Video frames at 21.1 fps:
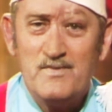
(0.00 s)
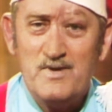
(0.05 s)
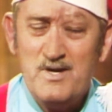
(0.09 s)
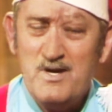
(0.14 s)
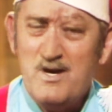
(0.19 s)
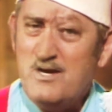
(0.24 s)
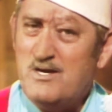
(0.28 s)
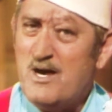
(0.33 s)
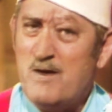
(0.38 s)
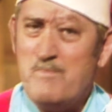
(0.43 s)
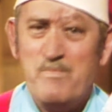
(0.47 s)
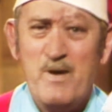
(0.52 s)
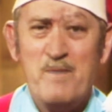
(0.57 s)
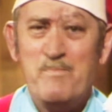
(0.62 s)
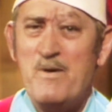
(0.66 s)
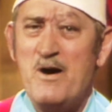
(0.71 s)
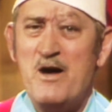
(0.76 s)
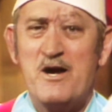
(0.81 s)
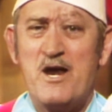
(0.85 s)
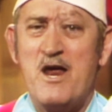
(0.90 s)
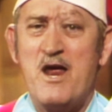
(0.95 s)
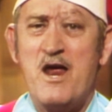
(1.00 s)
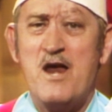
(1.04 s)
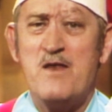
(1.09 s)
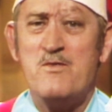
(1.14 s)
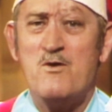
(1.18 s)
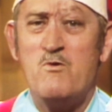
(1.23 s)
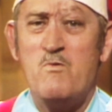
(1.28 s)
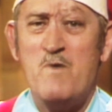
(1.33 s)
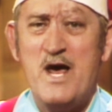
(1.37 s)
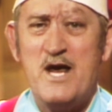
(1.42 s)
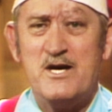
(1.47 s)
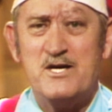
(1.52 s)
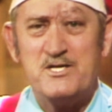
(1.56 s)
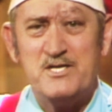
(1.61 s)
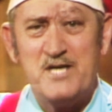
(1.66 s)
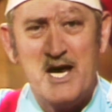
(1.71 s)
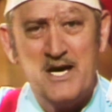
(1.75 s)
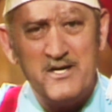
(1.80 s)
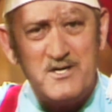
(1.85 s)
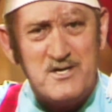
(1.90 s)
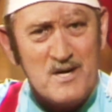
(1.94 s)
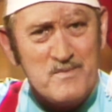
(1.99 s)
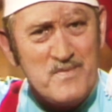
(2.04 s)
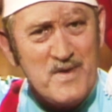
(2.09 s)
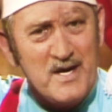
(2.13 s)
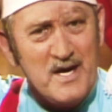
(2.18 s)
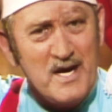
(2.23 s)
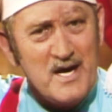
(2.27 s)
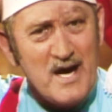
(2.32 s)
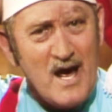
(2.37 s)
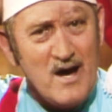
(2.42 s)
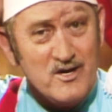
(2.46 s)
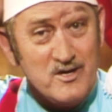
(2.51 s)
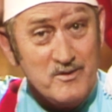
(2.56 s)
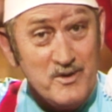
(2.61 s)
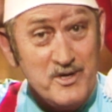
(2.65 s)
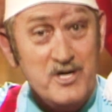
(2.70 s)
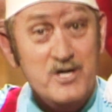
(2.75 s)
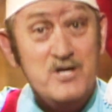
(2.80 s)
He said, Papa, there ain't no way to said something in algebra.